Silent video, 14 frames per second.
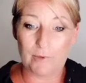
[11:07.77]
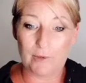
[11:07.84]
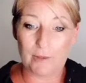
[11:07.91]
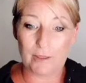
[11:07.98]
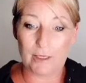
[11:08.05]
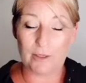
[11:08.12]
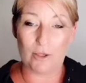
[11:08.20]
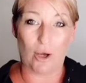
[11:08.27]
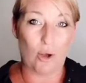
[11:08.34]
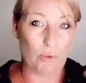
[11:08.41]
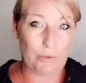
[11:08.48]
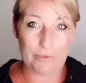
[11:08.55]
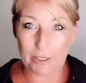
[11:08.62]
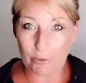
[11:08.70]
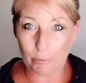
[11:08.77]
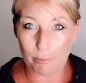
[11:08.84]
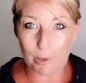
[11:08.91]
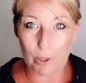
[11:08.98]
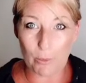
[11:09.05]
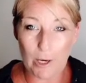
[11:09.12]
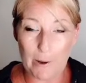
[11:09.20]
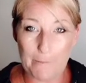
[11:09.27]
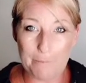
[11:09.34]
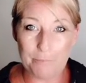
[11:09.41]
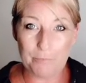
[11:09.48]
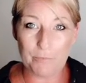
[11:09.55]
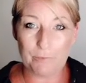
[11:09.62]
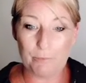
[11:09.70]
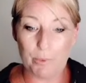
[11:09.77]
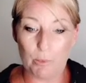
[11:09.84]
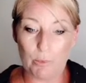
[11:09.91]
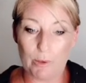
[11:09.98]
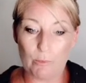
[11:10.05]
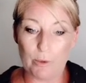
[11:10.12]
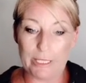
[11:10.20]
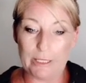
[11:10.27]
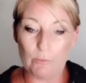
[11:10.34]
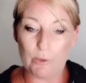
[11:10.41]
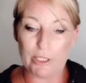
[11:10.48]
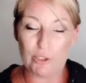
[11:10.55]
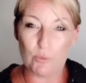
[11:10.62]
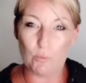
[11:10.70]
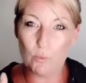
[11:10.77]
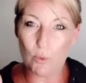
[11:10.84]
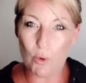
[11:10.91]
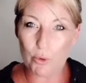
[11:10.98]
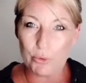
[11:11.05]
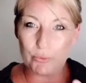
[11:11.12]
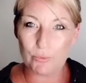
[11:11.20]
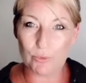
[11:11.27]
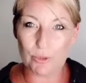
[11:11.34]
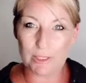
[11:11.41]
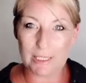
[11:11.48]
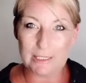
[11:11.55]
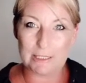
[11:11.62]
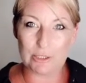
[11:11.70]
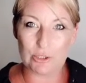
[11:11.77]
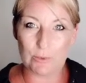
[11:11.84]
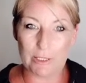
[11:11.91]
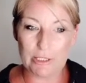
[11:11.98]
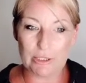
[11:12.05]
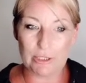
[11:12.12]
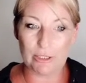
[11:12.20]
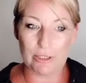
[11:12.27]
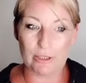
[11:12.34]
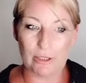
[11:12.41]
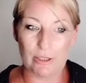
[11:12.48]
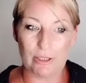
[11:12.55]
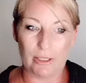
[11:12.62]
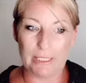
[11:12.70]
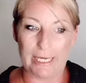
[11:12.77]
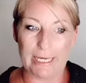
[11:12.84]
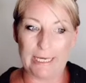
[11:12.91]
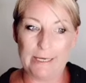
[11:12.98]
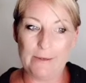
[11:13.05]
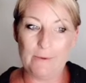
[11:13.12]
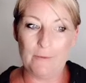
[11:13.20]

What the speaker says: and the whole thing could blow up. But when you walk through that situation and go, okay,